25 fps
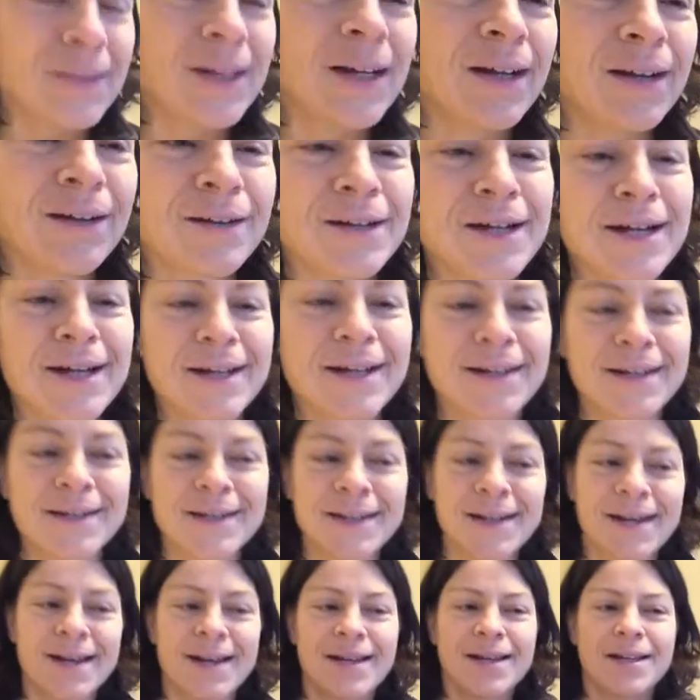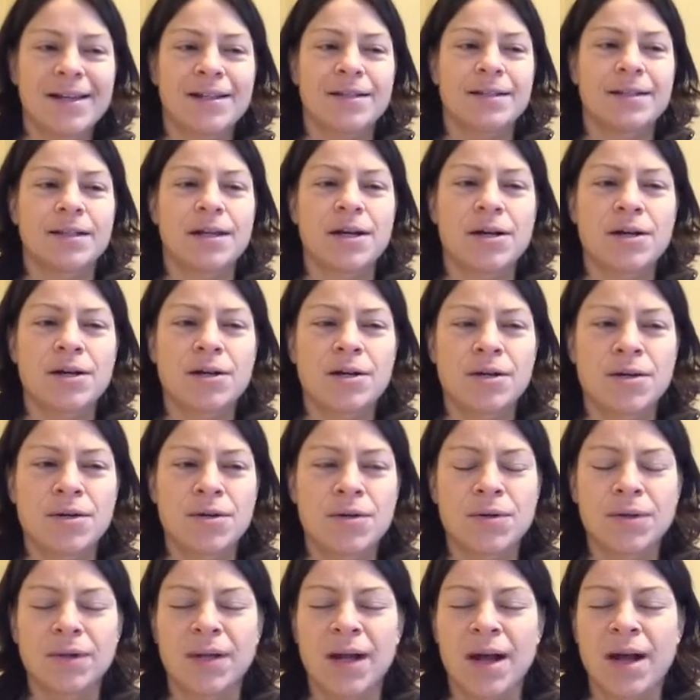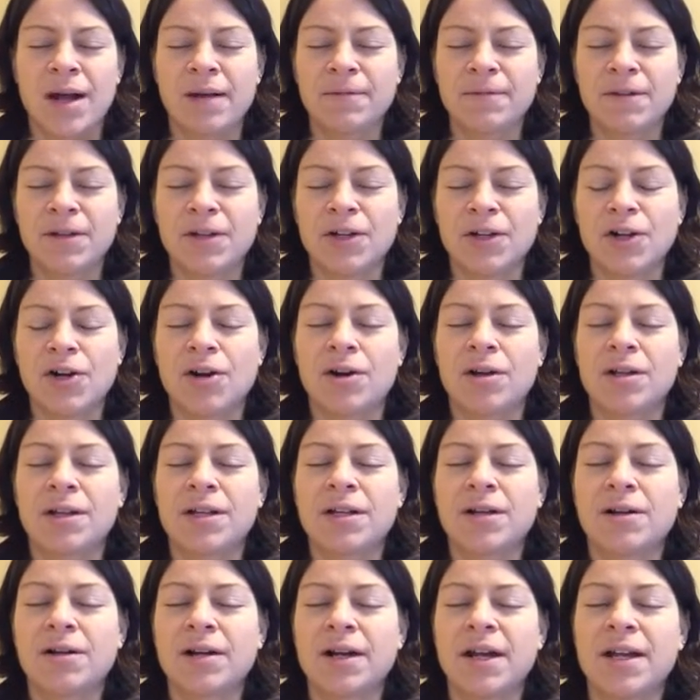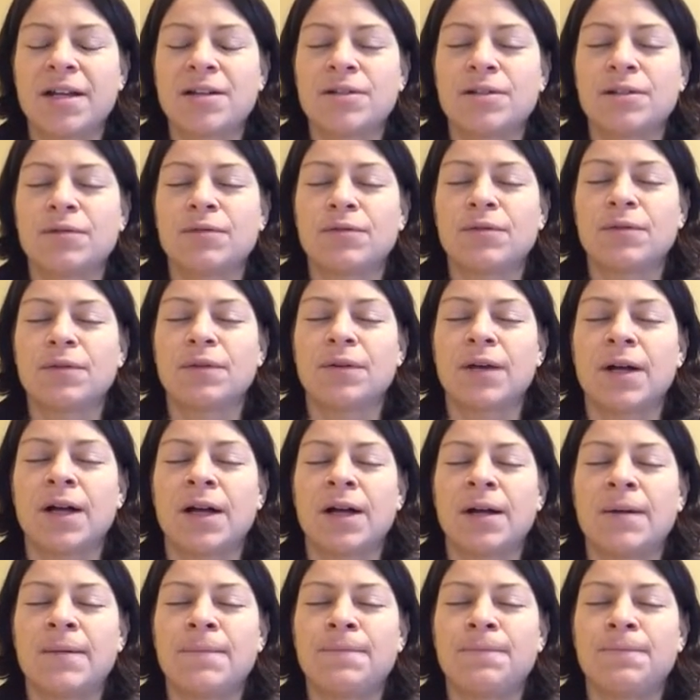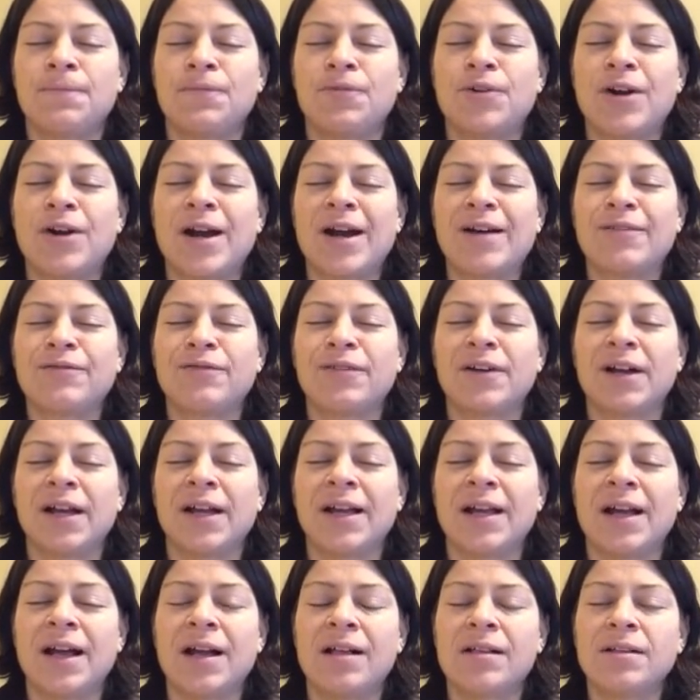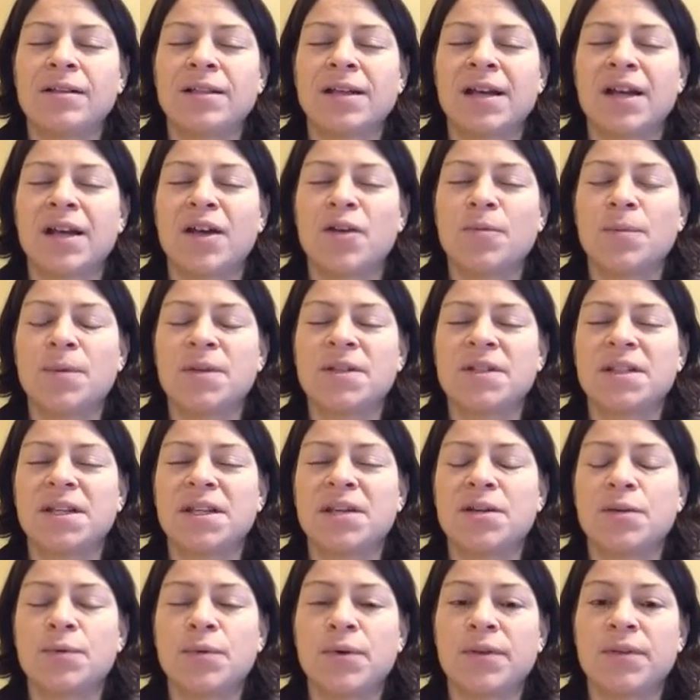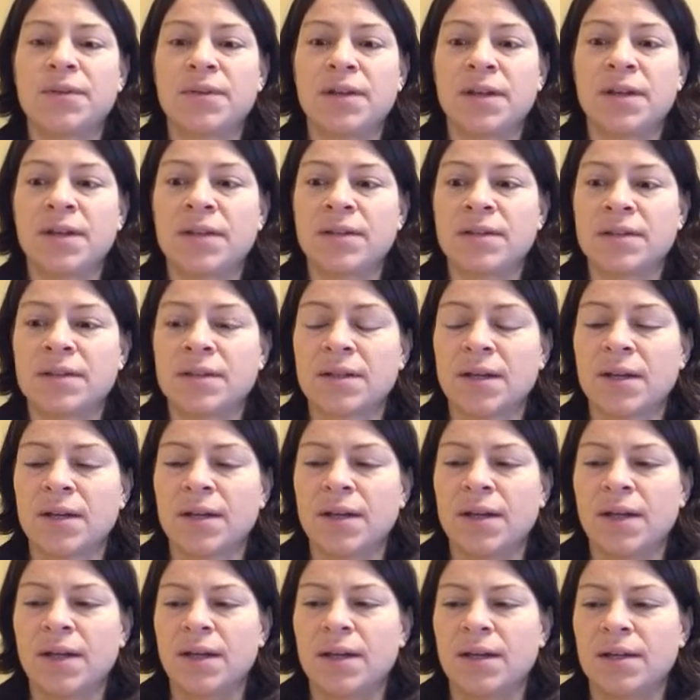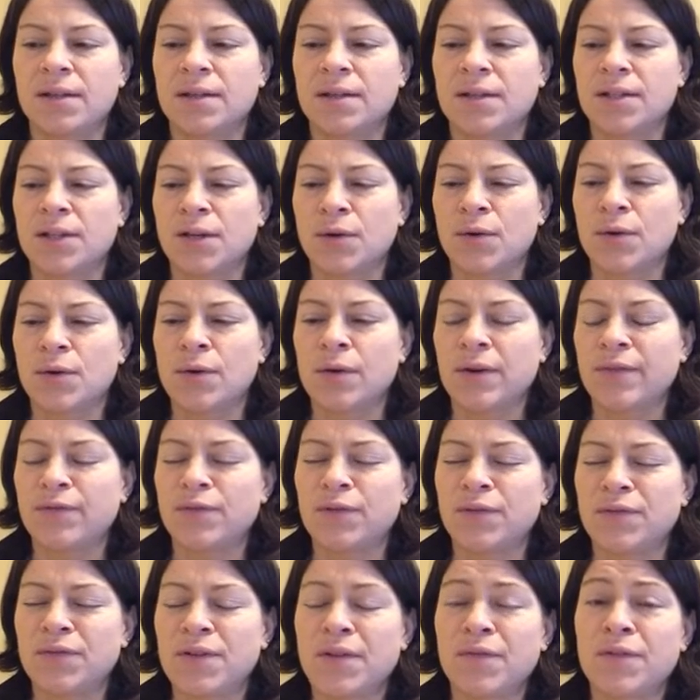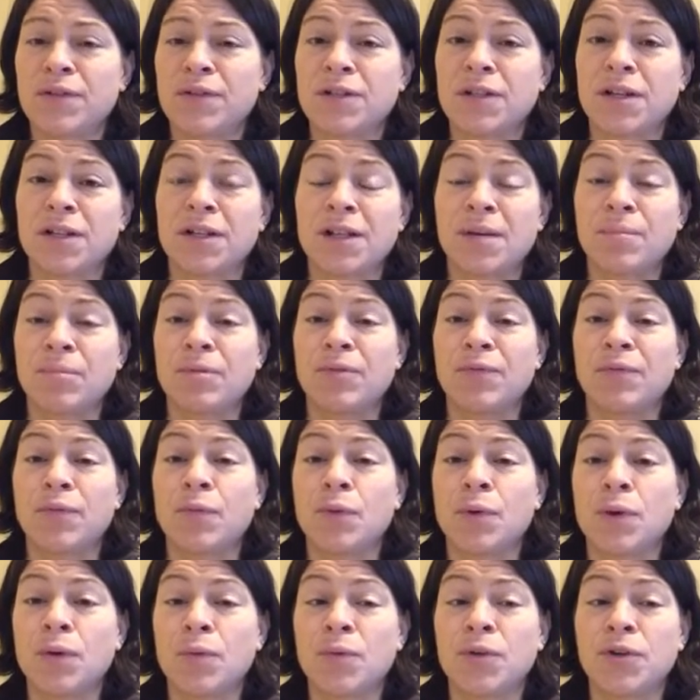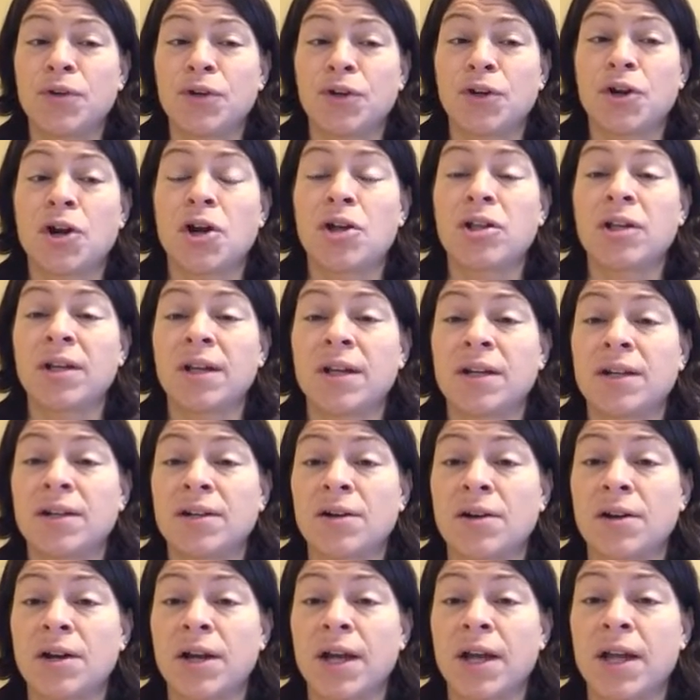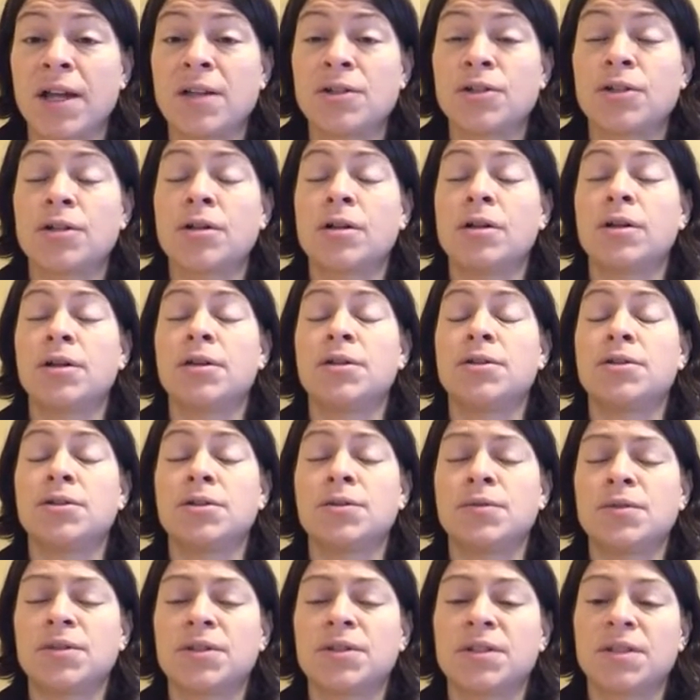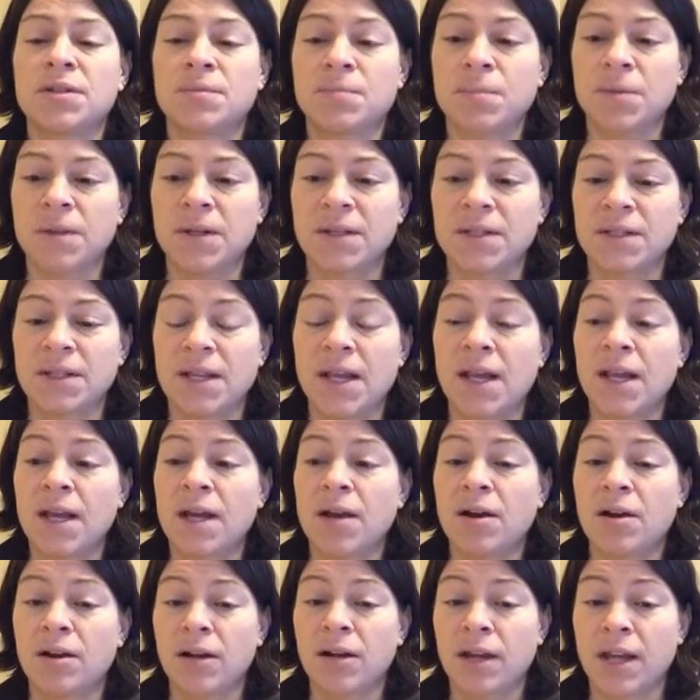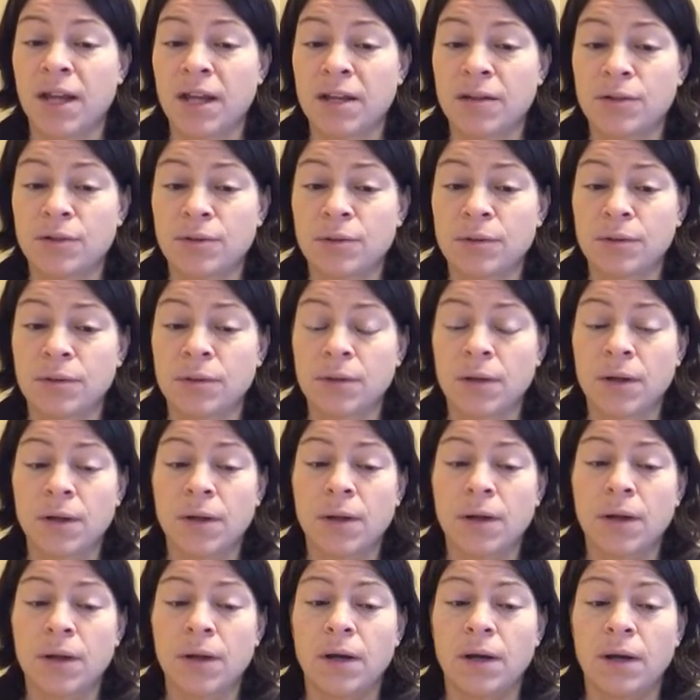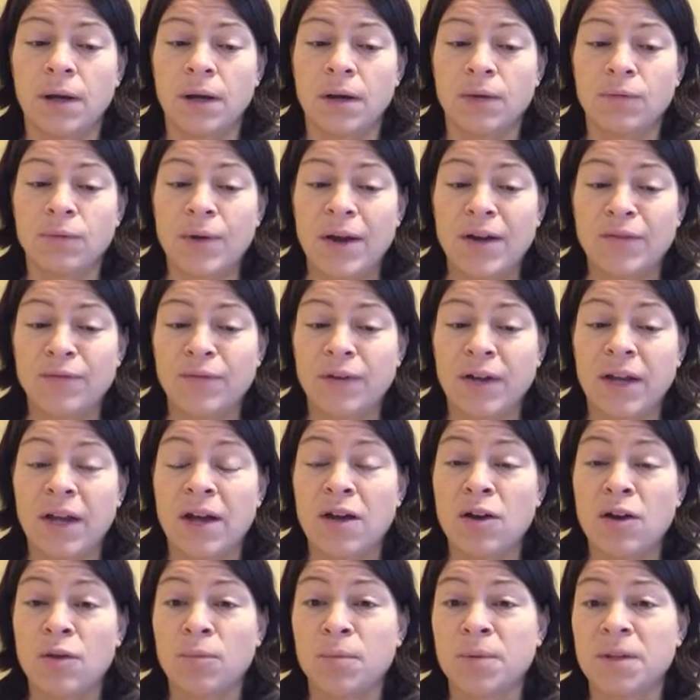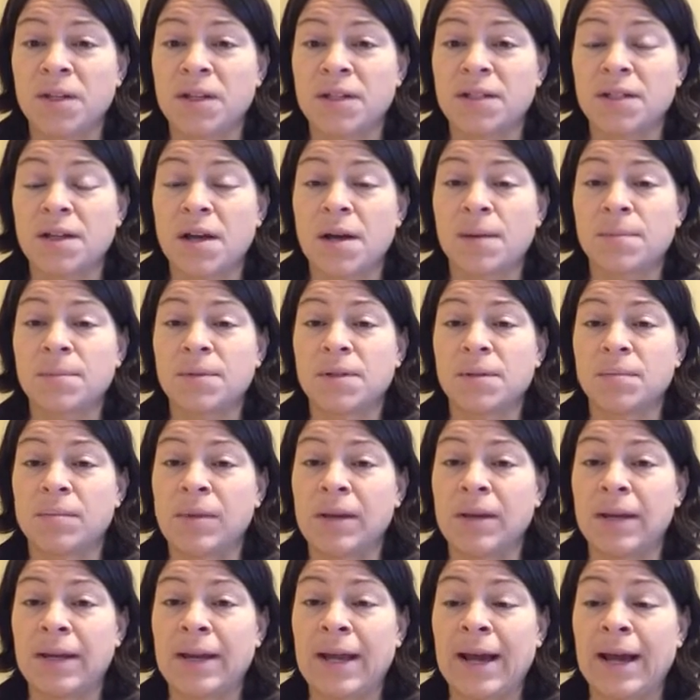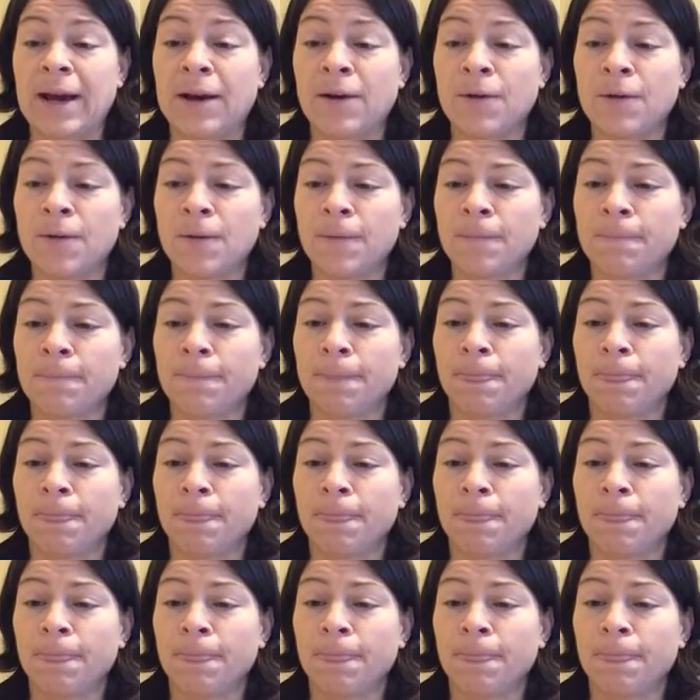All right, so I'm going to call in Archangel Raphael to help us heal with this. And so if you've never done that before, when you're calling in an archangel, all you do is simply say, Archangel Raphael, please come to me now.